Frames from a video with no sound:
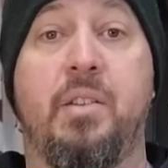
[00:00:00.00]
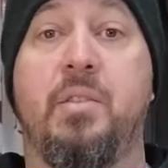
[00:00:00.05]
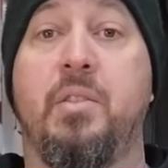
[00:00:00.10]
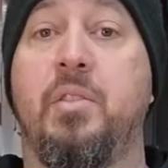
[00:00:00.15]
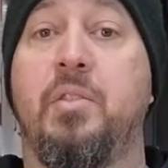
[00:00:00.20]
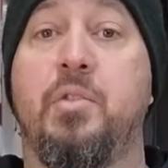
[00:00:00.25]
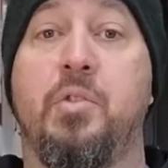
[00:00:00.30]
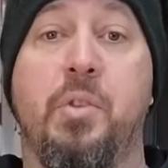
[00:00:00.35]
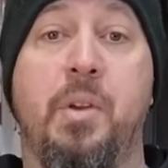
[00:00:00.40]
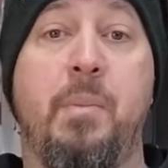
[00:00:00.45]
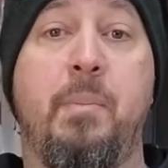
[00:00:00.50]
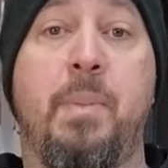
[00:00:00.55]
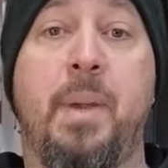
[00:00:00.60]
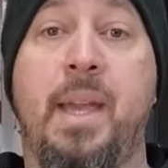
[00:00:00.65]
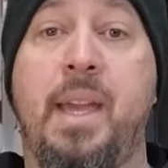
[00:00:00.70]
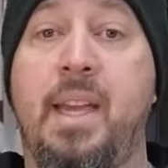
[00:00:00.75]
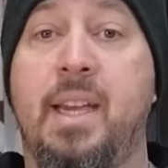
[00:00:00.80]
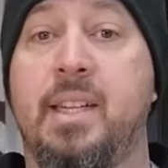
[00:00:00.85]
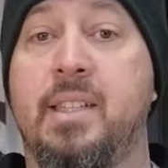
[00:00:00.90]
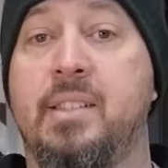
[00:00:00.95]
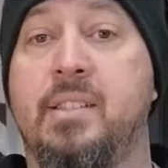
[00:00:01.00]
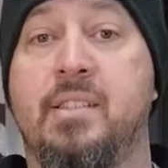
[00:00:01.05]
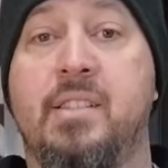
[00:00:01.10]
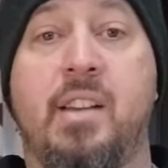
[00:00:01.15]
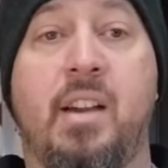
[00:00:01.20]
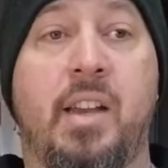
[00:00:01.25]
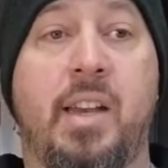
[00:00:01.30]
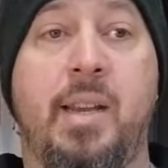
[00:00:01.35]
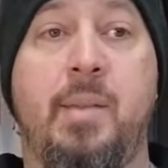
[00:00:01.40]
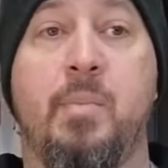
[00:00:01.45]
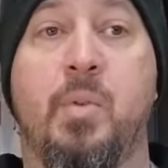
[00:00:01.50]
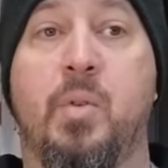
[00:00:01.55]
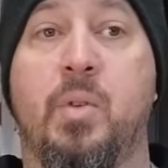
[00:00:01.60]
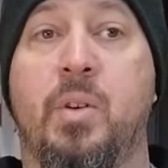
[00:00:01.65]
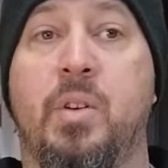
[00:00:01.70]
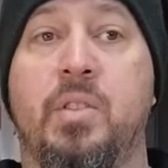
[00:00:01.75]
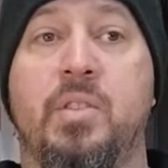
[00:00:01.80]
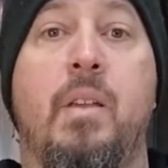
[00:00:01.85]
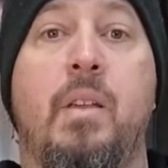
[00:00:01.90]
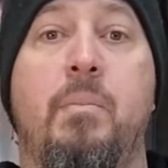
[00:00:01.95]
including pans, cutting
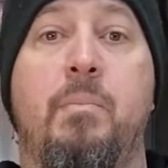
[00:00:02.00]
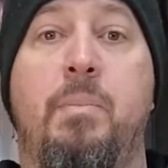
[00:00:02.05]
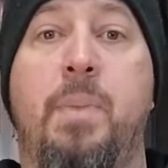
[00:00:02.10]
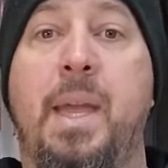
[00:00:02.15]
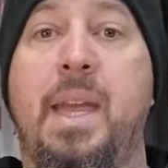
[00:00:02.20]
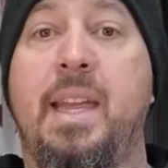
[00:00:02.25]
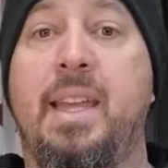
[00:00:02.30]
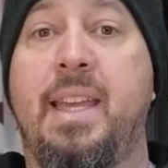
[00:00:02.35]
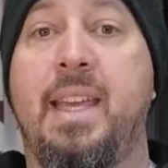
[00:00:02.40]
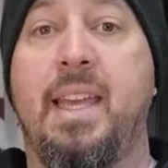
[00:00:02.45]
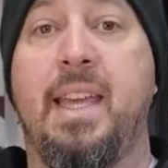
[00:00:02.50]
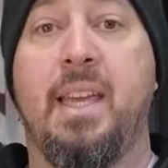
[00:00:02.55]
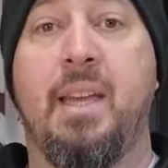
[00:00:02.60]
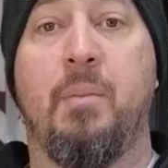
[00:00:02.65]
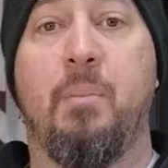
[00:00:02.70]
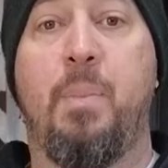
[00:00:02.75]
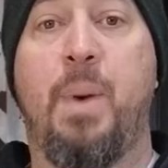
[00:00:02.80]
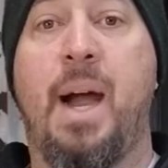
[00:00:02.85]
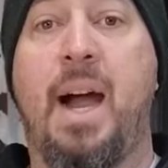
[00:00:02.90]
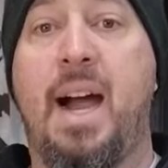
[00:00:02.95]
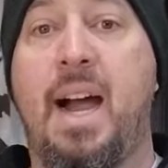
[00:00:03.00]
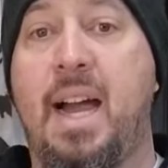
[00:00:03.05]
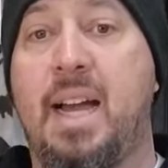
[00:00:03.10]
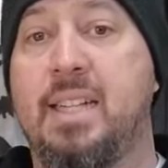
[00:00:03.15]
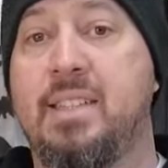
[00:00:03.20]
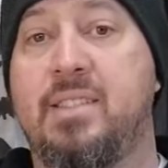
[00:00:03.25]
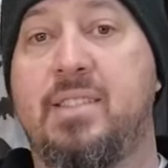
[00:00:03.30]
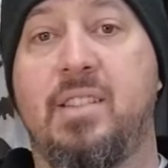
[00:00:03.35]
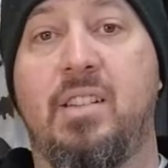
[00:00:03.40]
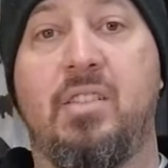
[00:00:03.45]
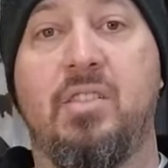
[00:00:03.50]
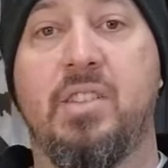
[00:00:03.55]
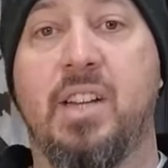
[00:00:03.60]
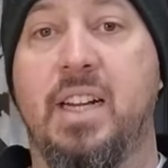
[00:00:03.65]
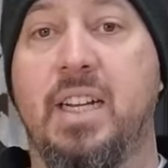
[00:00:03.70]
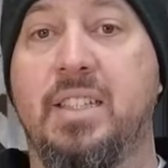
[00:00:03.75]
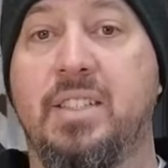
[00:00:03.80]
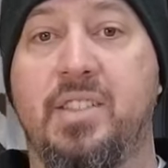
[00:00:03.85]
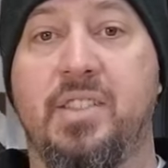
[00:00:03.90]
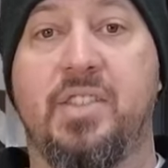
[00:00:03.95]
board, baking, pots, all
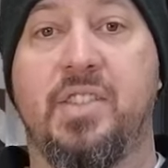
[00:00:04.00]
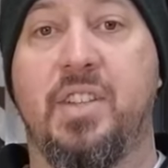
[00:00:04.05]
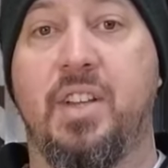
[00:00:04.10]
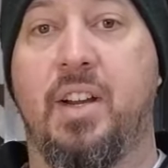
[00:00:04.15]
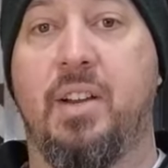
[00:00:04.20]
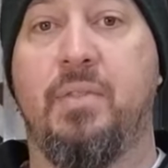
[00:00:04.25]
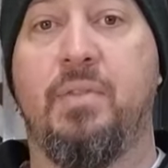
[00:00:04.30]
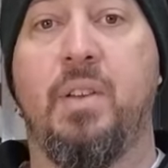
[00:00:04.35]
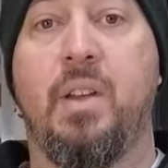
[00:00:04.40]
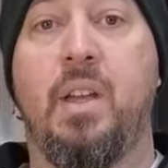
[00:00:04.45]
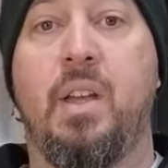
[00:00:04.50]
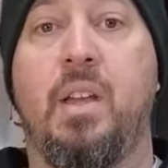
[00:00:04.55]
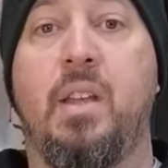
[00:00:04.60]
kinds of stuff